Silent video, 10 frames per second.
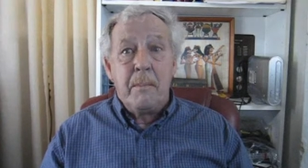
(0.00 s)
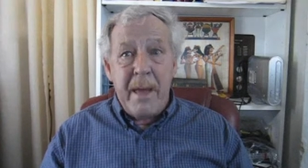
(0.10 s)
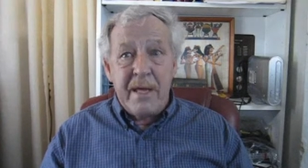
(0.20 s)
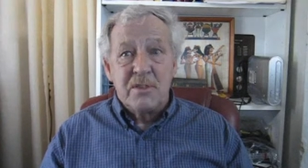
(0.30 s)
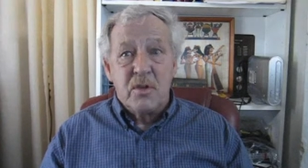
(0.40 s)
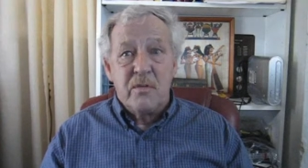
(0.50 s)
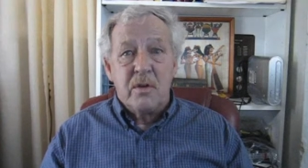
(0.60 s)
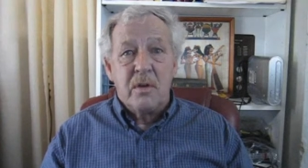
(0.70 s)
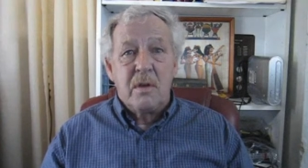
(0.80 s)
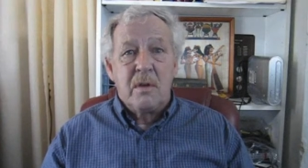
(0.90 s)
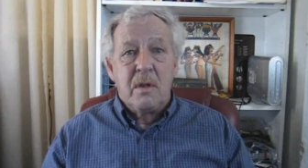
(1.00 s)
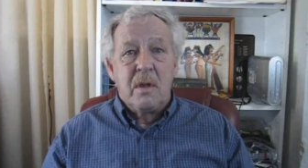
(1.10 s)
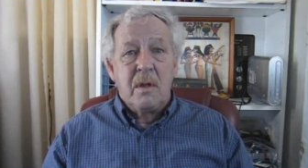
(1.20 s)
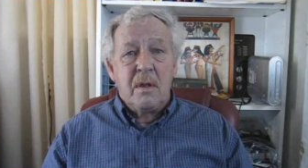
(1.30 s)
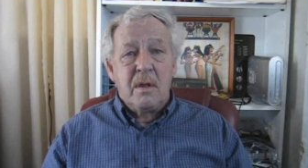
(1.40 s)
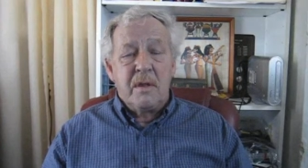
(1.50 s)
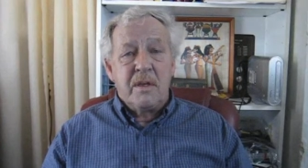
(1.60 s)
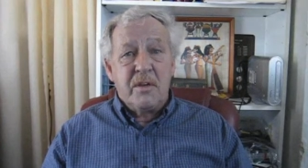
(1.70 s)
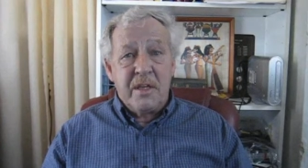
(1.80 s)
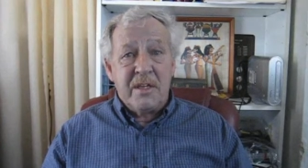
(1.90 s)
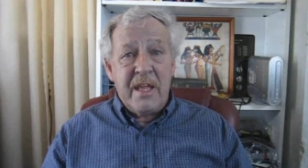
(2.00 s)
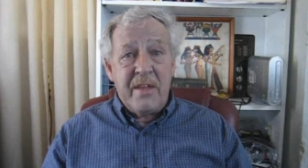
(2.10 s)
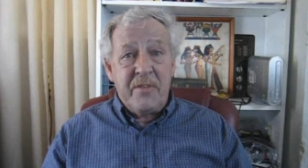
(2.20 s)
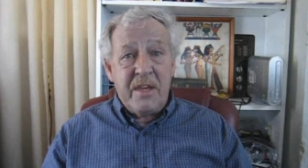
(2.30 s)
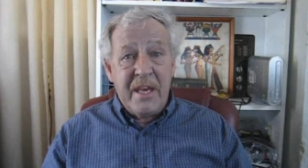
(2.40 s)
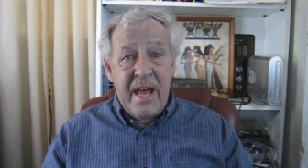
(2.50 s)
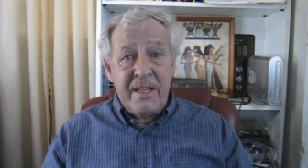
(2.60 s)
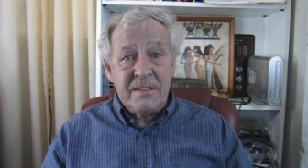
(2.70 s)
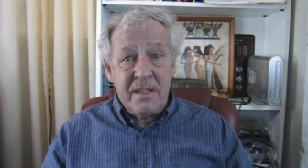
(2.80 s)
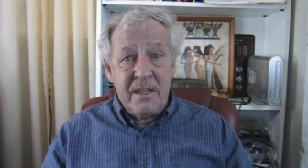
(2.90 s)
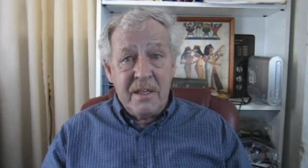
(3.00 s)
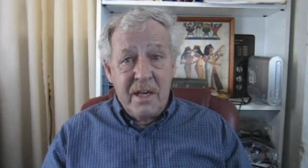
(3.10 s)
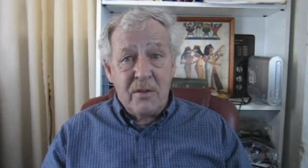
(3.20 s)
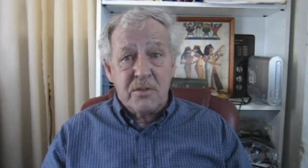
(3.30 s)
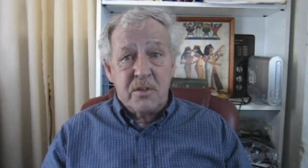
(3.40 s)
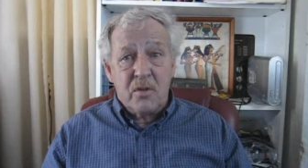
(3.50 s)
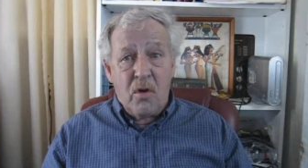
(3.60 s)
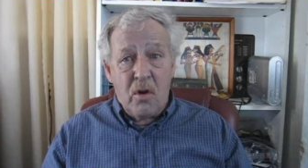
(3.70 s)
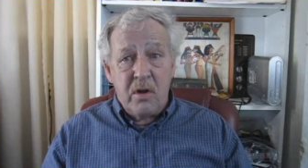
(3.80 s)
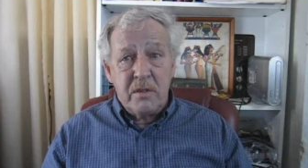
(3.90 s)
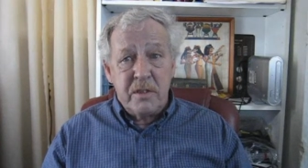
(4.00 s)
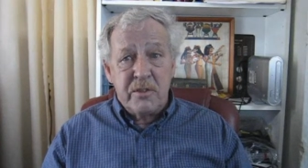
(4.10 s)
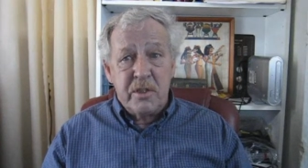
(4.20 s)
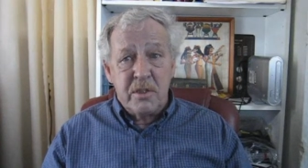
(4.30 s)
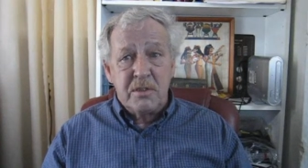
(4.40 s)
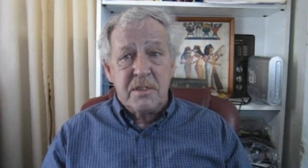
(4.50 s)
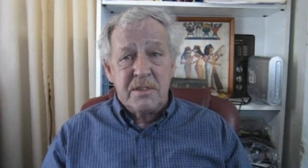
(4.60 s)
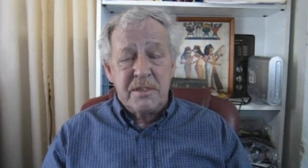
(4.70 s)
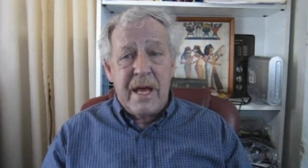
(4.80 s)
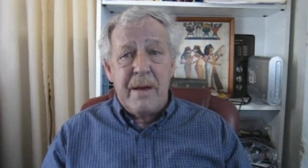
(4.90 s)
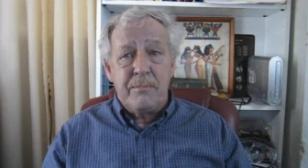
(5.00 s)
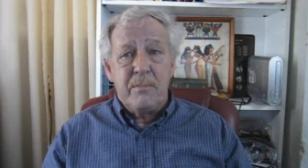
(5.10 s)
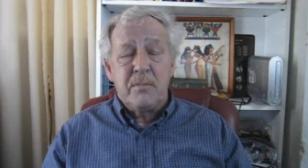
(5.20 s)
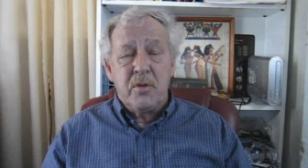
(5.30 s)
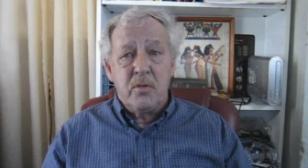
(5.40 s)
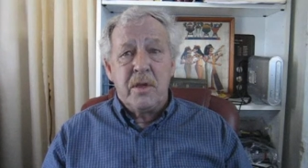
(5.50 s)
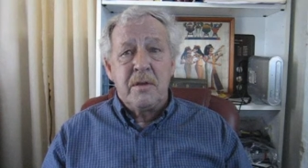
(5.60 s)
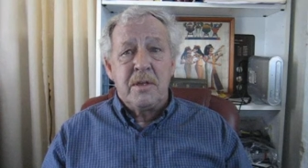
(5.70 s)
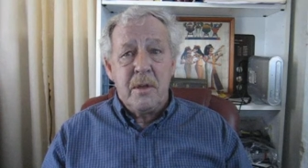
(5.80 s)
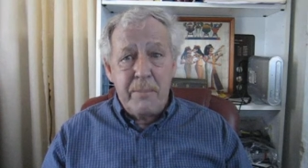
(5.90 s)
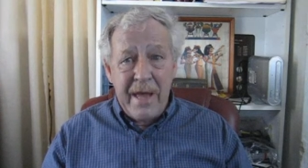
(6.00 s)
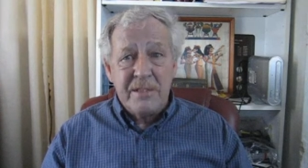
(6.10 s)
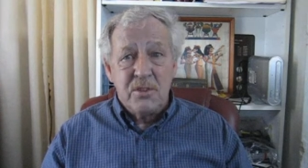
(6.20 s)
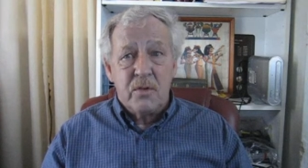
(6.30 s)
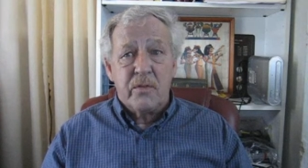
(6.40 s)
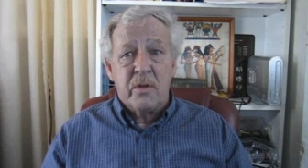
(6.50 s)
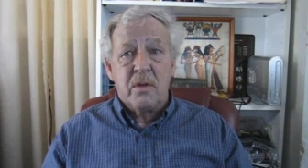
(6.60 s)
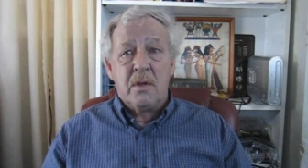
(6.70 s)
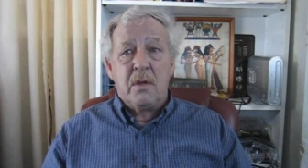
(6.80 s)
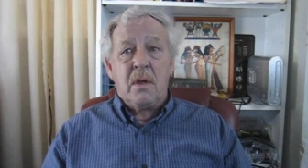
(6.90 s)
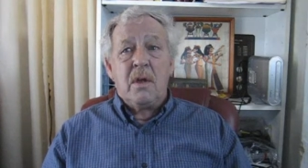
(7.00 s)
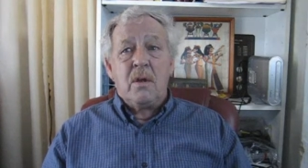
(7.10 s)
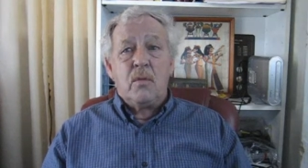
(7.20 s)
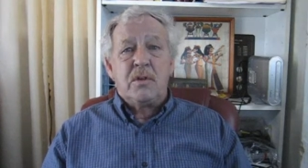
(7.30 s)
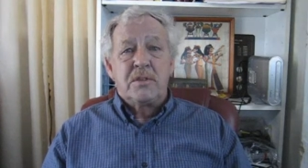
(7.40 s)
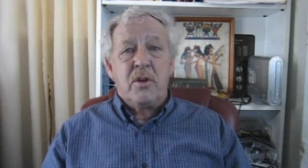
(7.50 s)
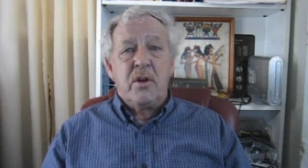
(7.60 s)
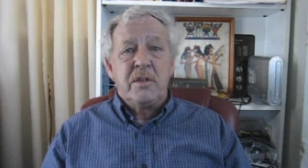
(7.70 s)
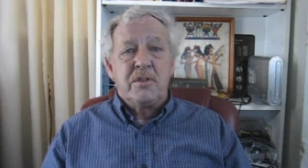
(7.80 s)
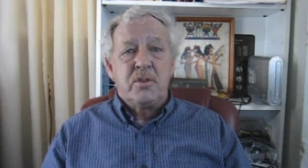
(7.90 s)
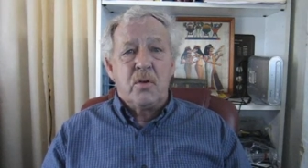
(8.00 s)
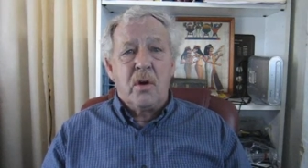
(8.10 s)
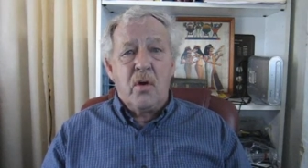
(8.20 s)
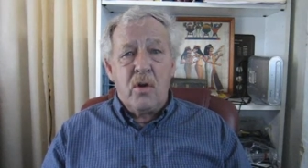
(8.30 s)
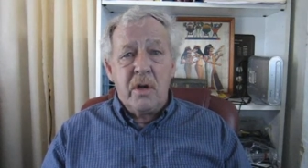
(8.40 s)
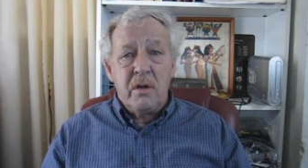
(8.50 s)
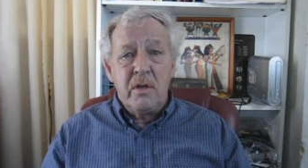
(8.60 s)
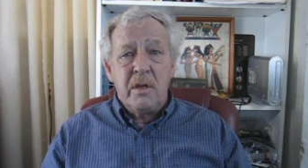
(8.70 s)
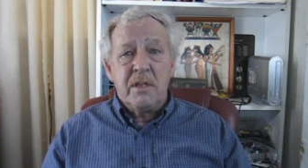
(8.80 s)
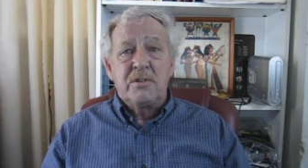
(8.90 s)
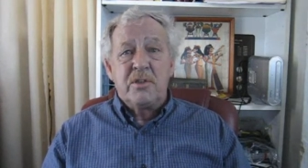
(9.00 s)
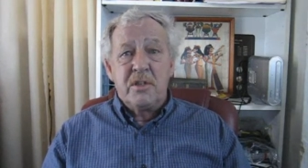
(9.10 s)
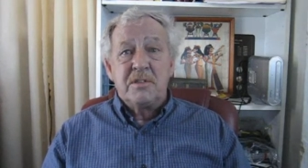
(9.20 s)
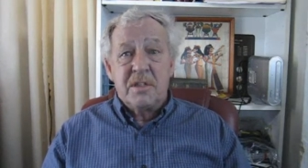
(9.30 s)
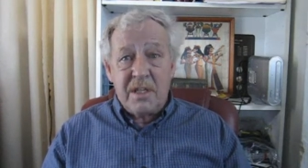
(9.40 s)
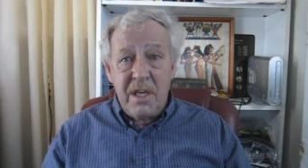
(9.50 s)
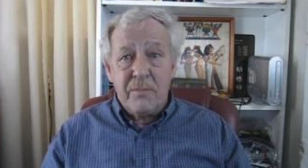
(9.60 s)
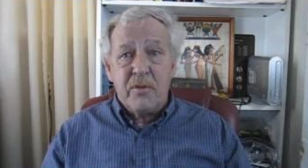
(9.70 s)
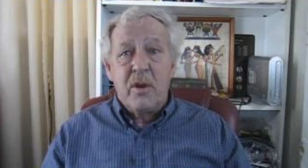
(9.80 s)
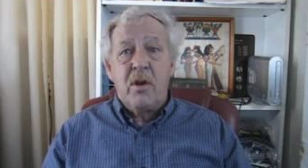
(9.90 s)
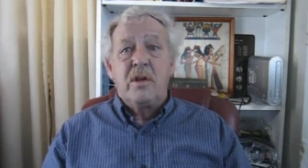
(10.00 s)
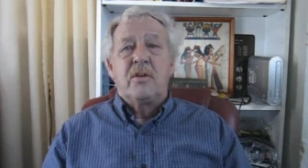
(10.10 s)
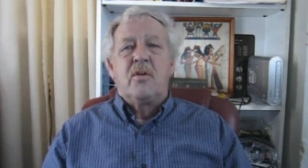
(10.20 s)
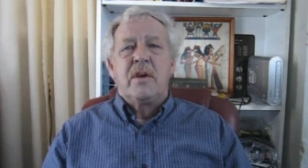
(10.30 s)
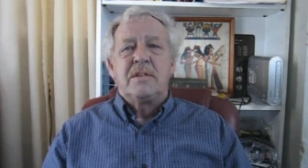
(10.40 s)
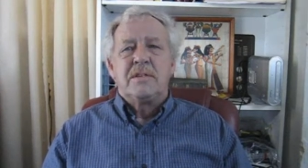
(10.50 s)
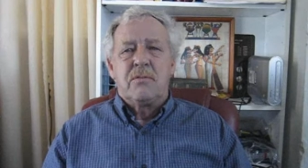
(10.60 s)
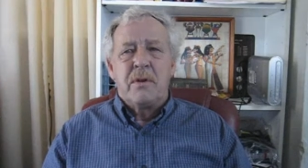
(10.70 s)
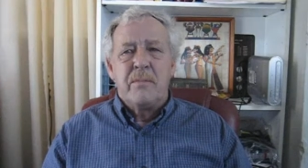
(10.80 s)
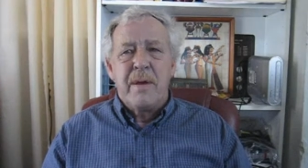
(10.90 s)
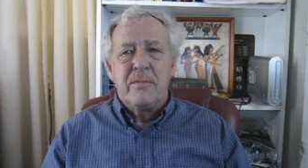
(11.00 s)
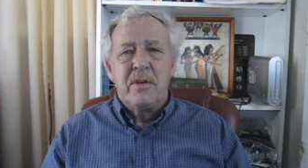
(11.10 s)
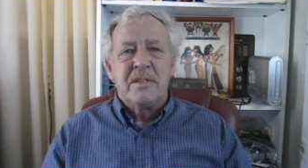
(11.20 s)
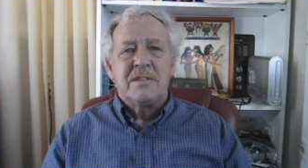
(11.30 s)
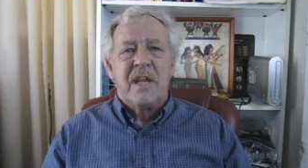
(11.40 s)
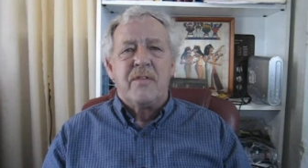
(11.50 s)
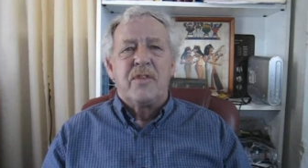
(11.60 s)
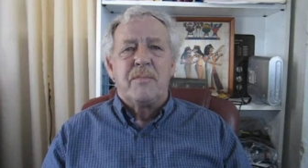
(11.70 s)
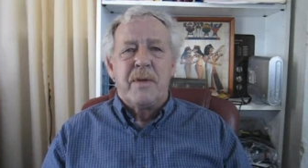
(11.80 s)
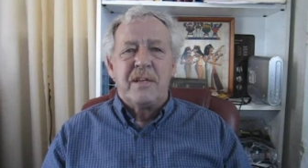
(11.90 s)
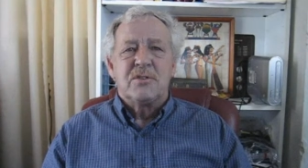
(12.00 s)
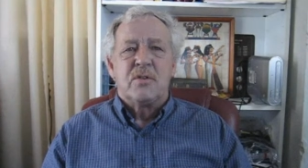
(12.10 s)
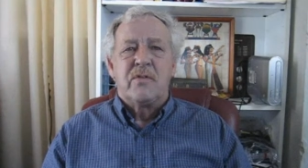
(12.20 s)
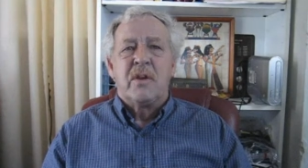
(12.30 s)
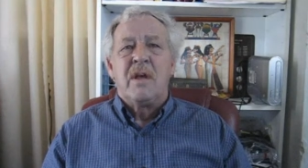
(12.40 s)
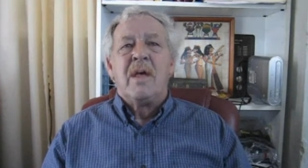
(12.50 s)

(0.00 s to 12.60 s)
Passover. Did you get that? The Nicene Council ordered the Church to stop doing the Passover which Lord Yeshua ordered his church to keep. The Lord told us to remember his death at Passover